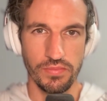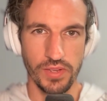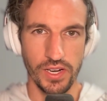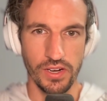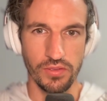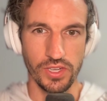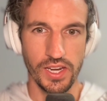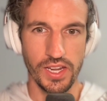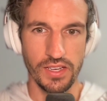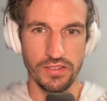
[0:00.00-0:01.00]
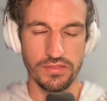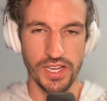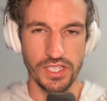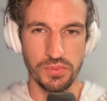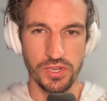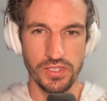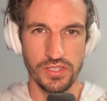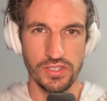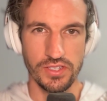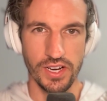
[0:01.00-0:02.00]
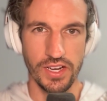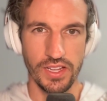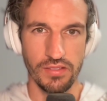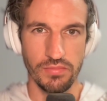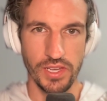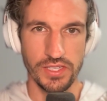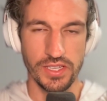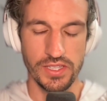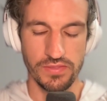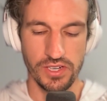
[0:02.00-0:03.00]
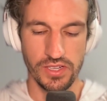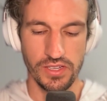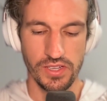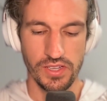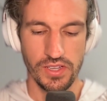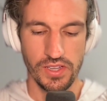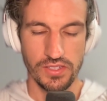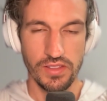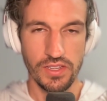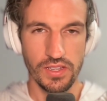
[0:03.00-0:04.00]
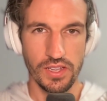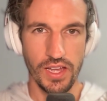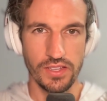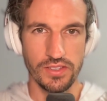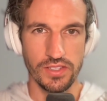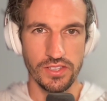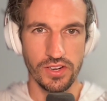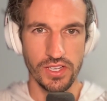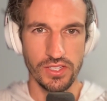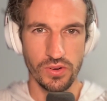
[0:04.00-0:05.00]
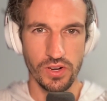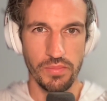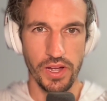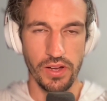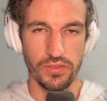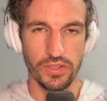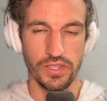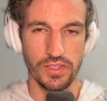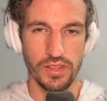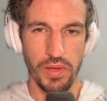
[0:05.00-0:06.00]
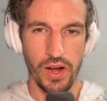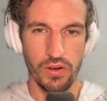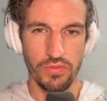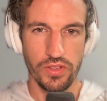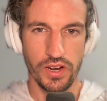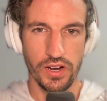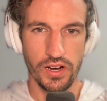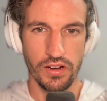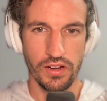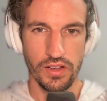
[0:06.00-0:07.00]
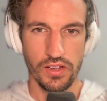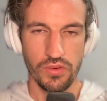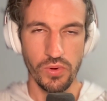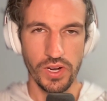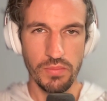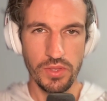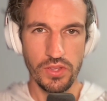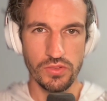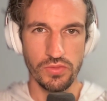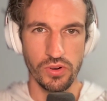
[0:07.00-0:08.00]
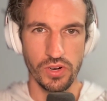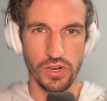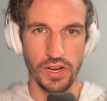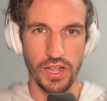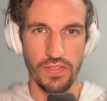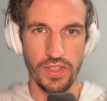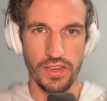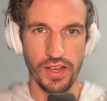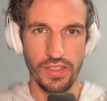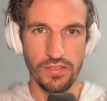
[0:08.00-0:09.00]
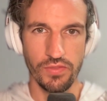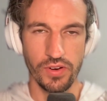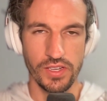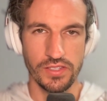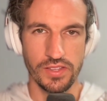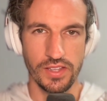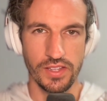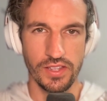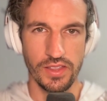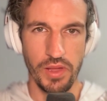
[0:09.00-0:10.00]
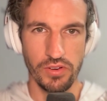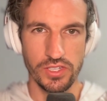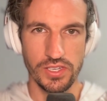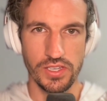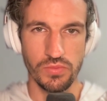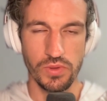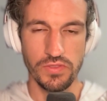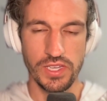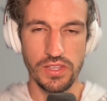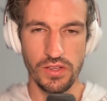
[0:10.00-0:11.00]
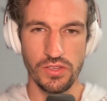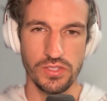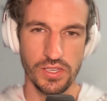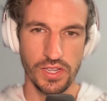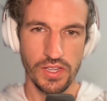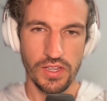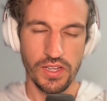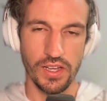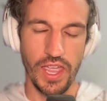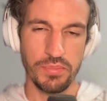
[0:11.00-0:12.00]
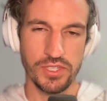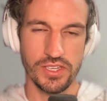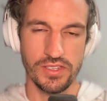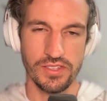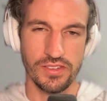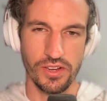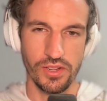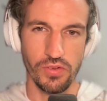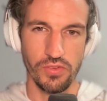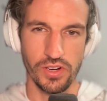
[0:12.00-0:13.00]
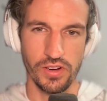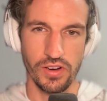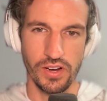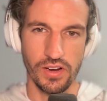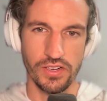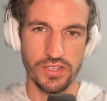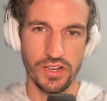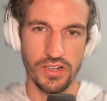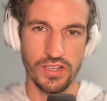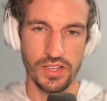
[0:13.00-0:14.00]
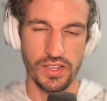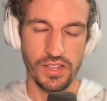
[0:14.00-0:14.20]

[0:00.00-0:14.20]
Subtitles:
looking at textbooks and trying to make sense of it all. So I think, it's a great story about the power of VR, what it can be used for. And then I think for us, the Metaversities, we've seen those campuses all over are starting to